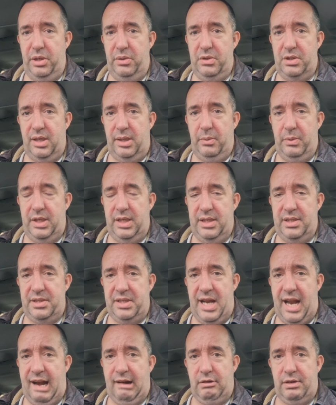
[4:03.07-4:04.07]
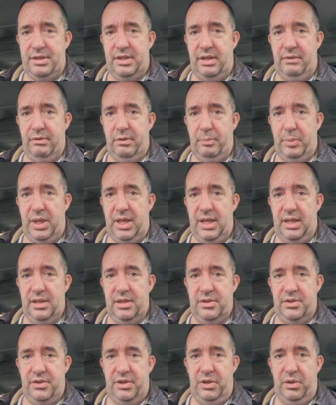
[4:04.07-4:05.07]
usually when this narrative
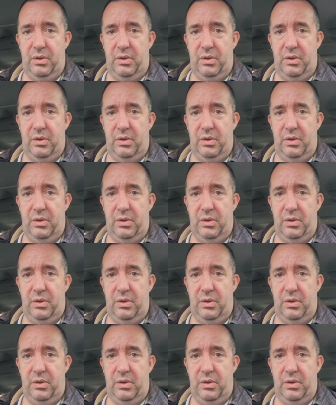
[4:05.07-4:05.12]
appears,